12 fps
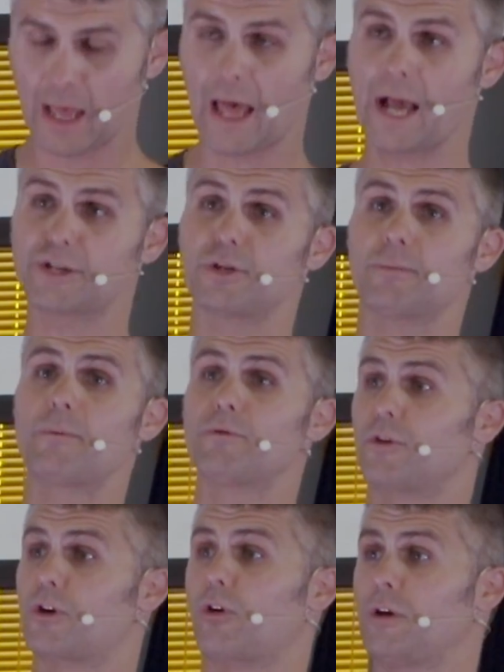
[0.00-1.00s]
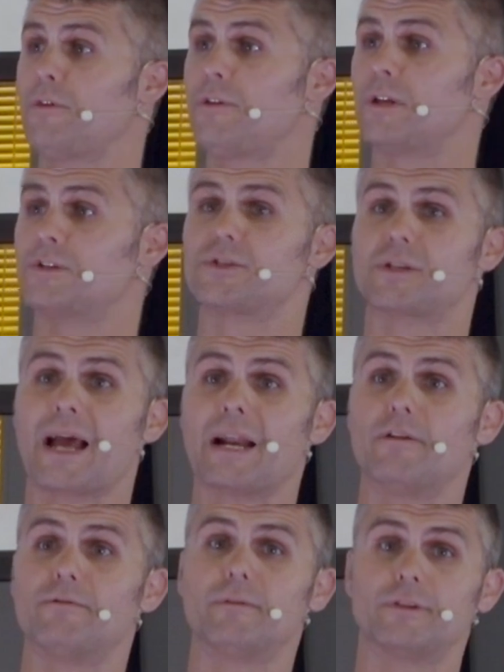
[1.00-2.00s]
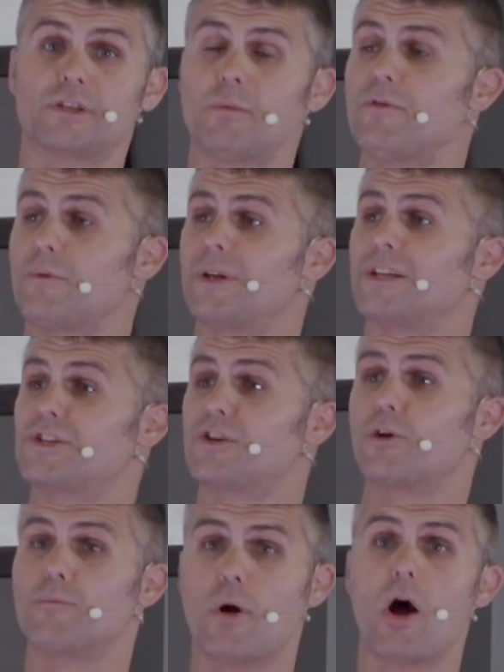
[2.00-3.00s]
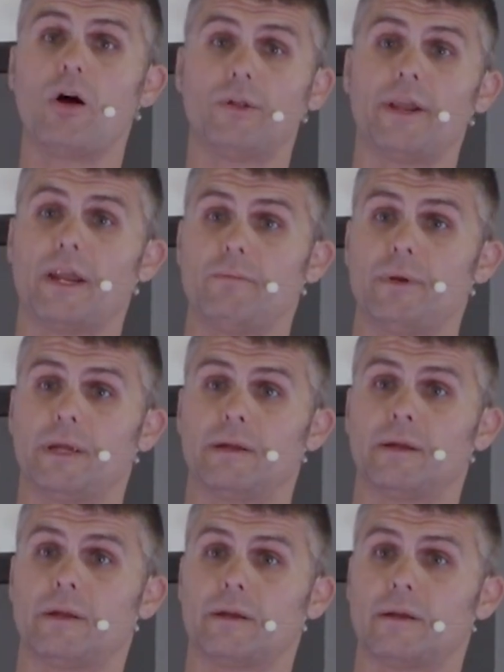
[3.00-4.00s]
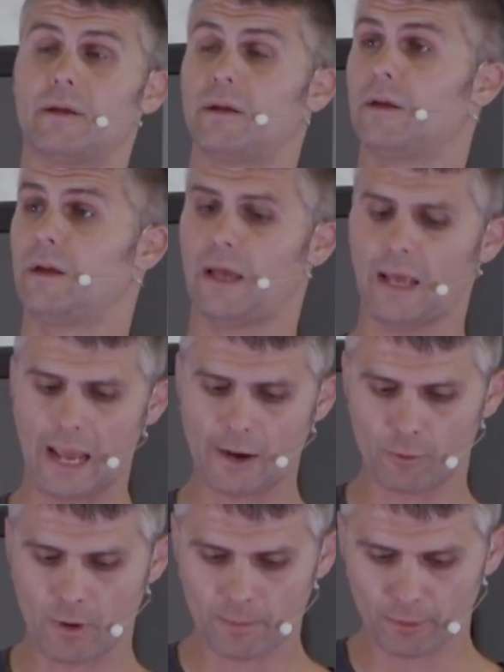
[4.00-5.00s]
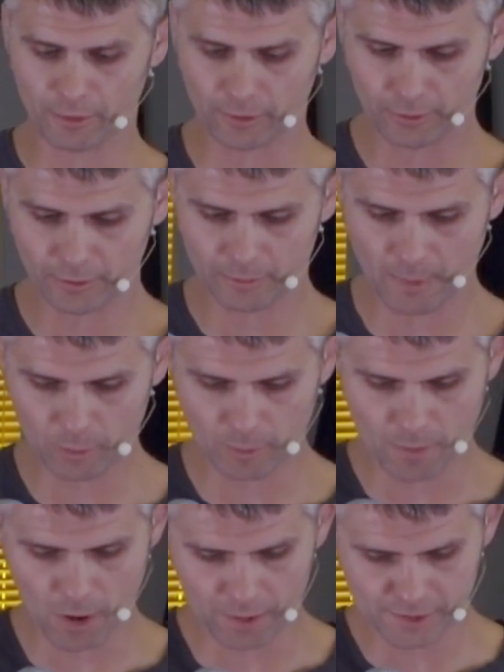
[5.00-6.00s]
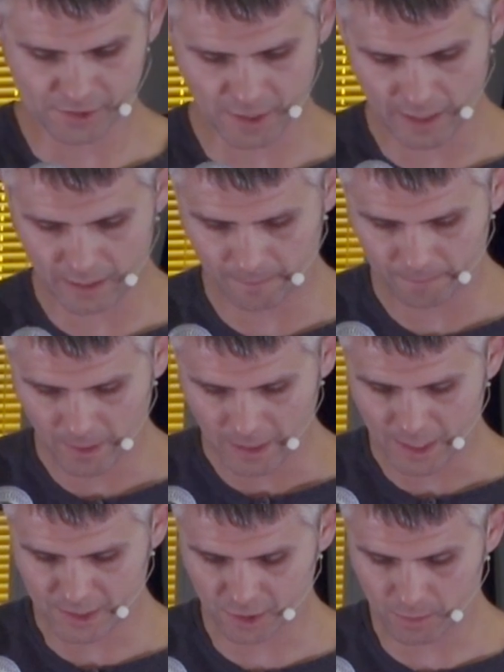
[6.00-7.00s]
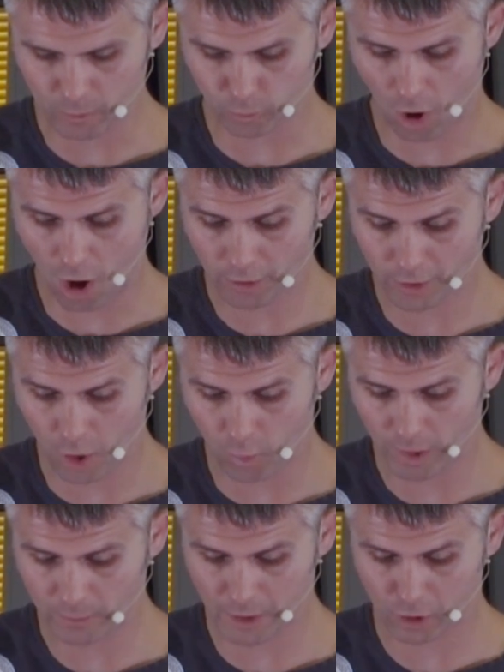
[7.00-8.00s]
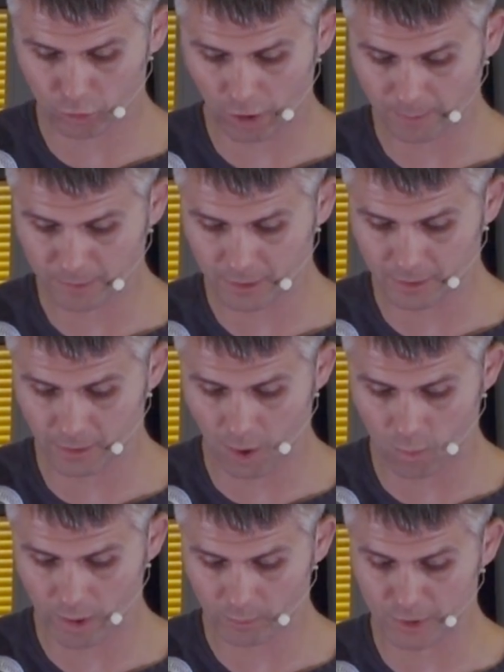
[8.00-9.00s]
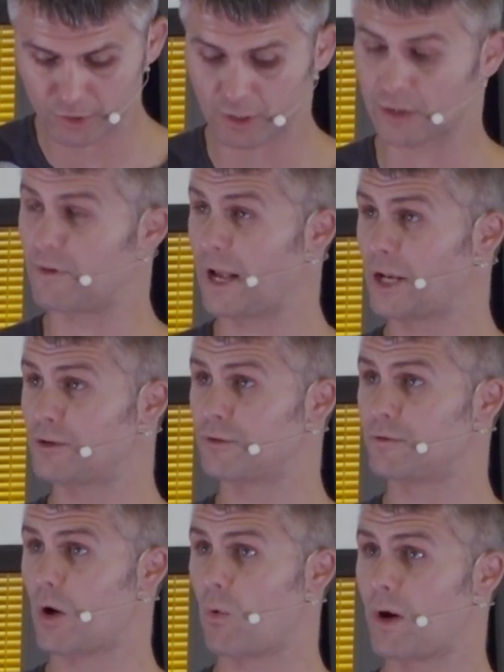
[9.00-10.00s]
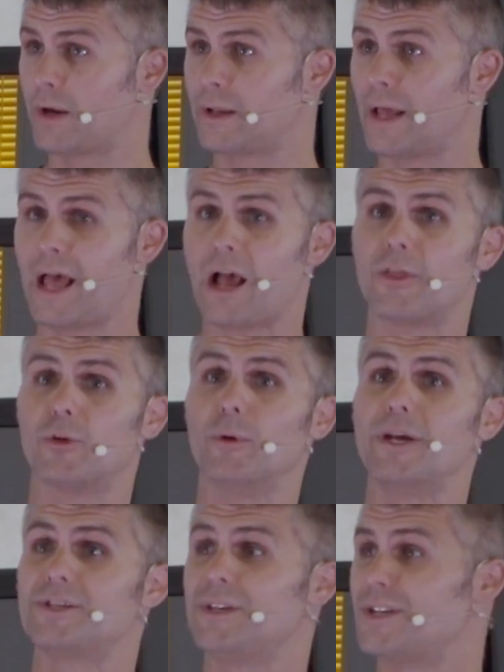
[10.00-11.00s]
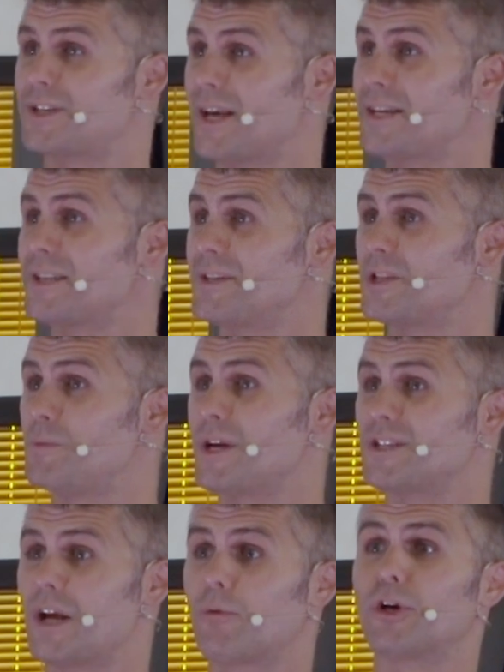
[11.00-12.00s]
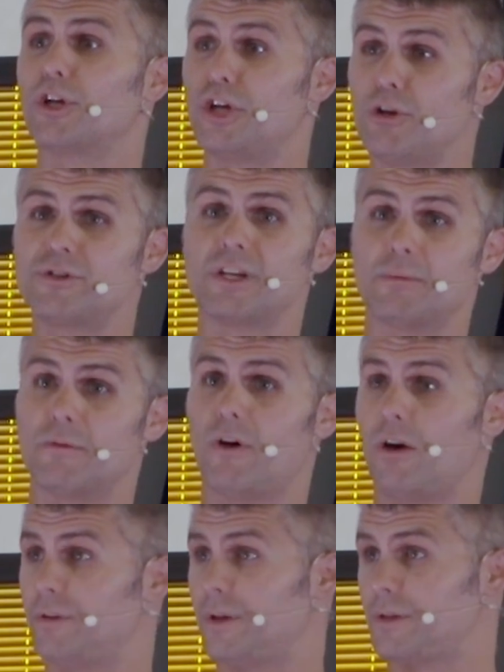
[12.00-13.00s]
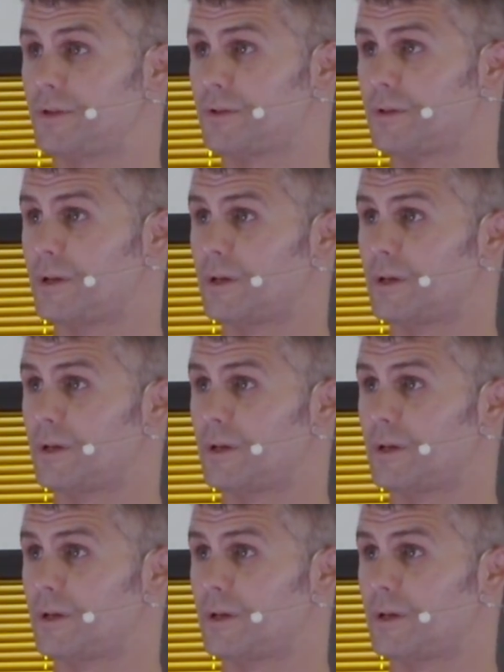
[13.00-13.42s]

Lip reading: Actually, remember, the Corinthians some of them considered Paul an enemy. And remember when Paul said, we wronged no one, we corrupted no one, we took advantage of no one. The reason he says this is because they were accusing him of all this.